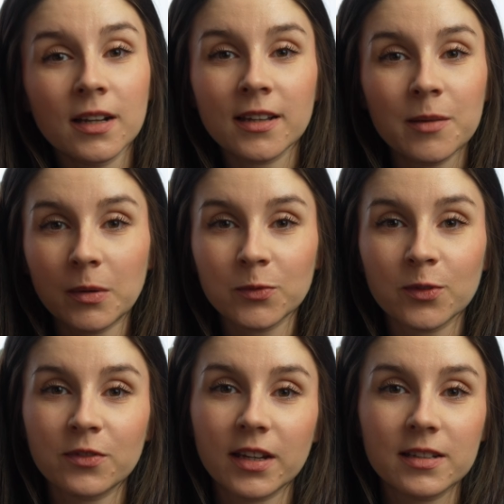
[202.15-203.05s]
that amount
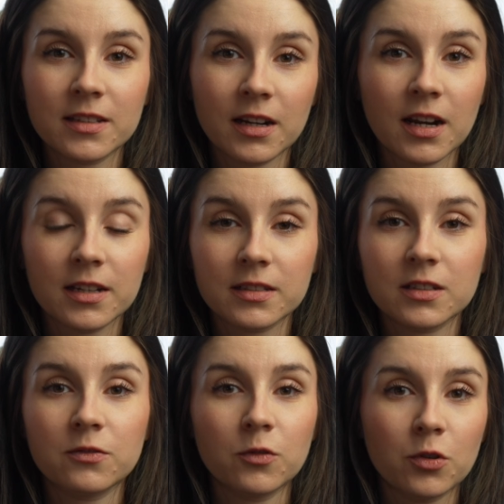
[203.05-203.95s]
of text and
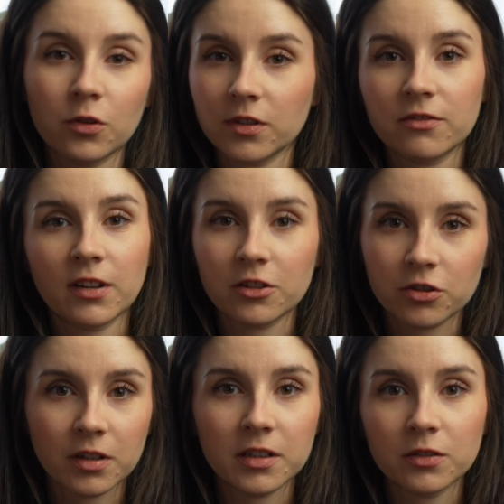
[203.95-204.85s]
ask for all the
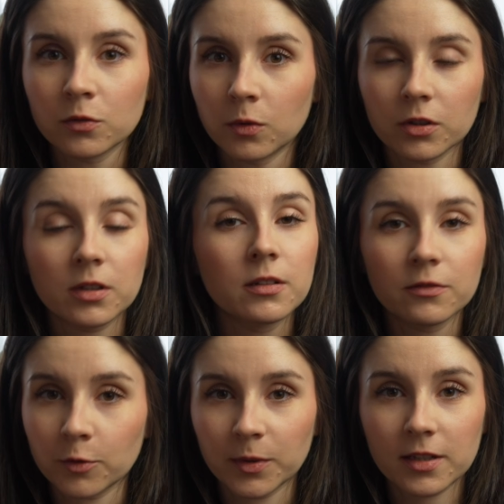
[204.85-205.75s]
functionality to work
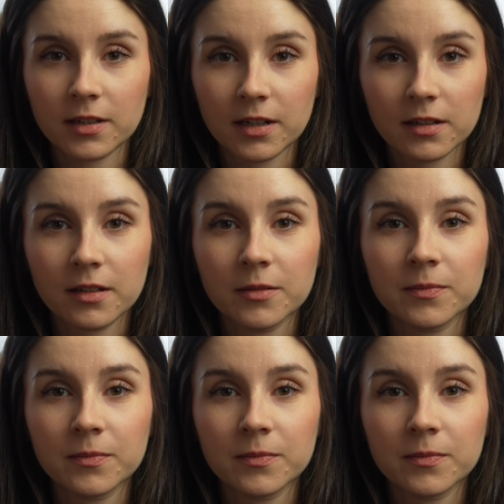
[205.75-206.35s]
from the start.